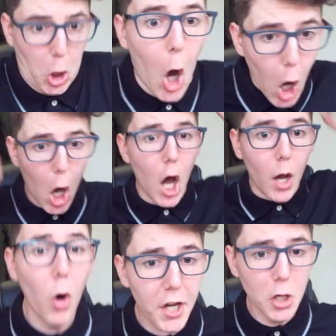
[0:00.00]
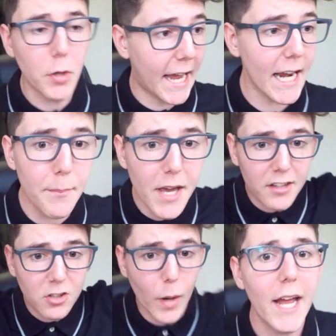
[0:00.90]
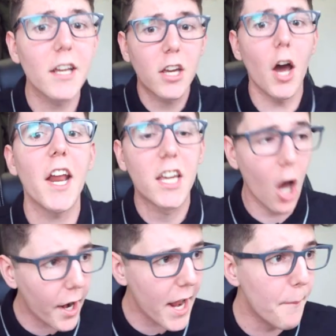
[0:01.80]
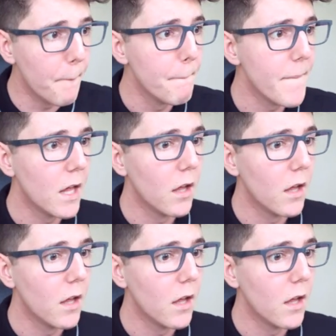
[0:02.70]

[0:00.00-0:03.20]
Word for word: Oh, what are you kidding me? I swear to God, I got him.